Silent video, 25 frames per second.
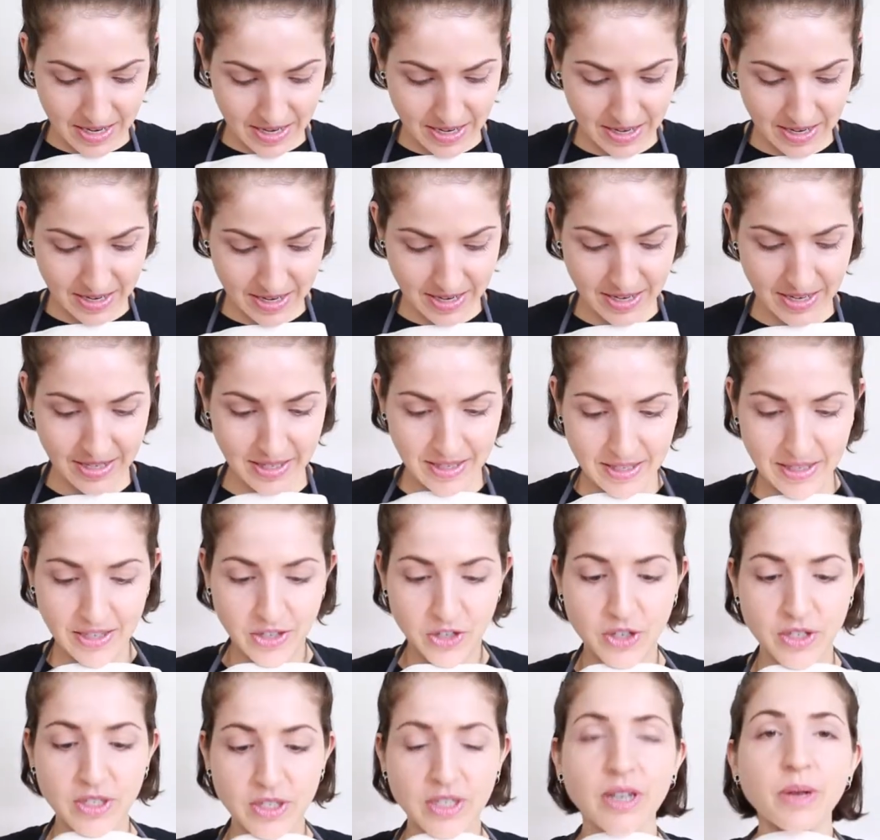Uh, it
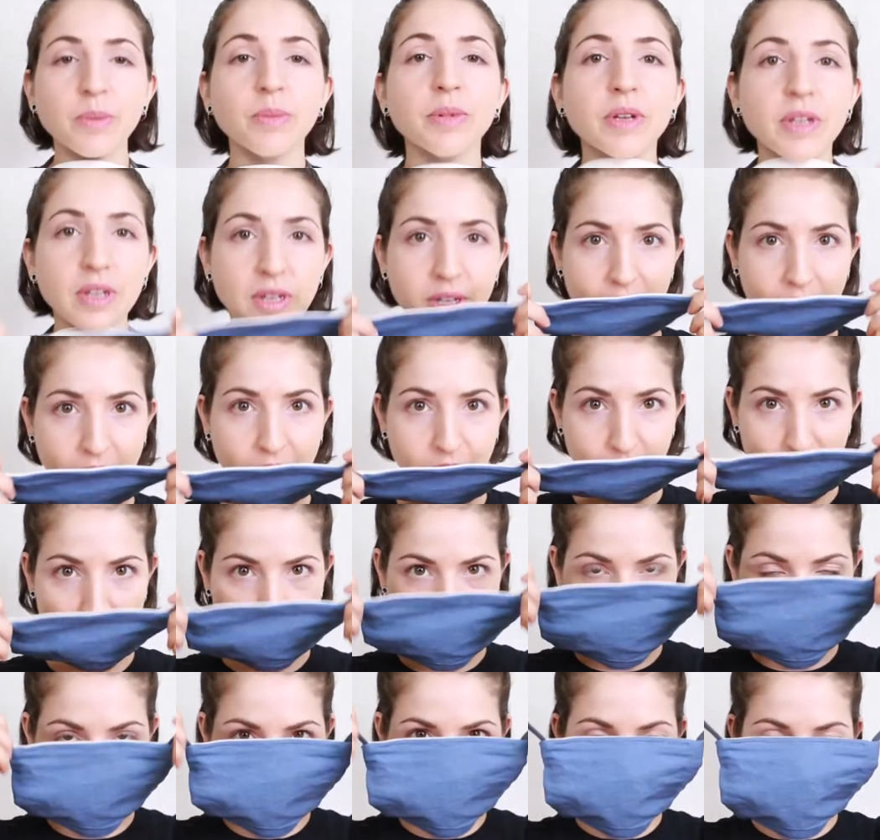cinches up, covers
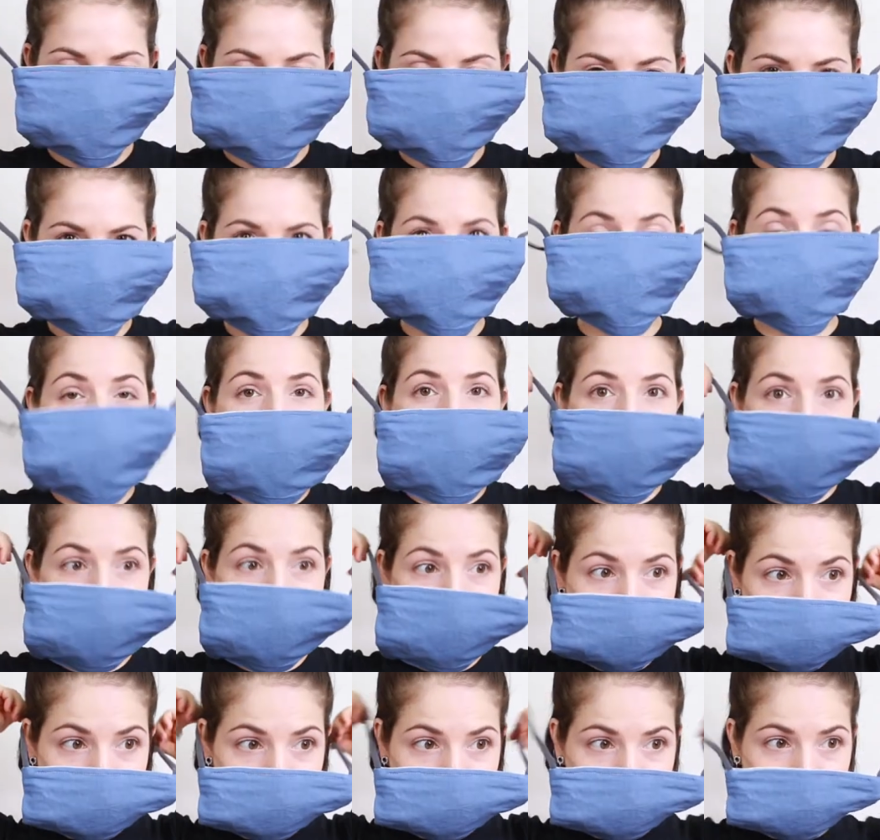the face, and
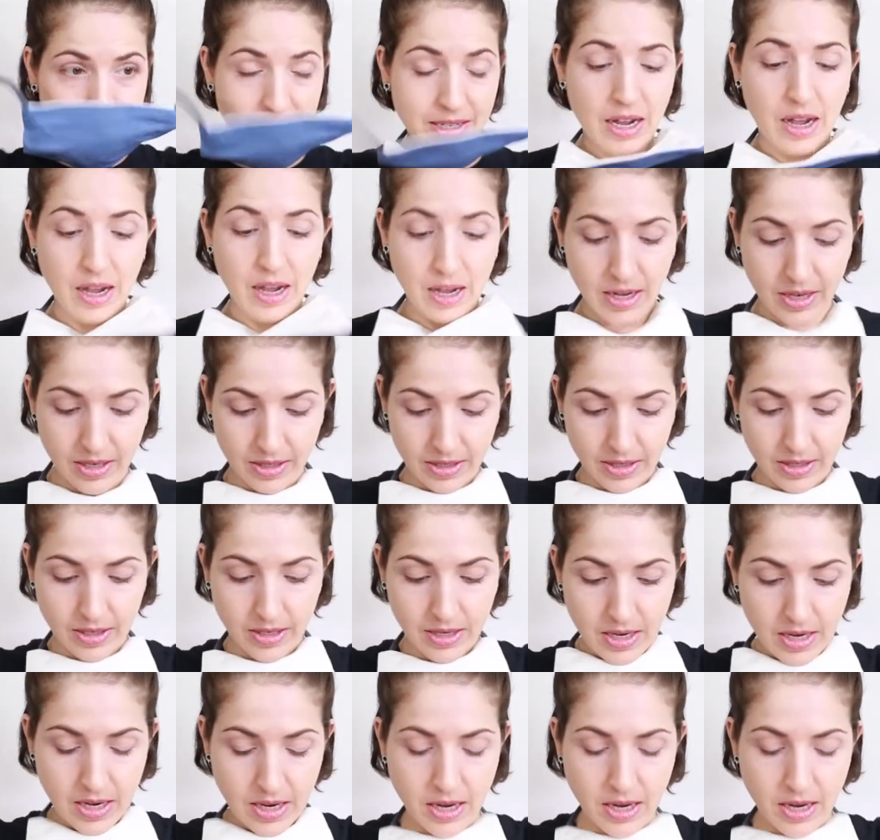then ties.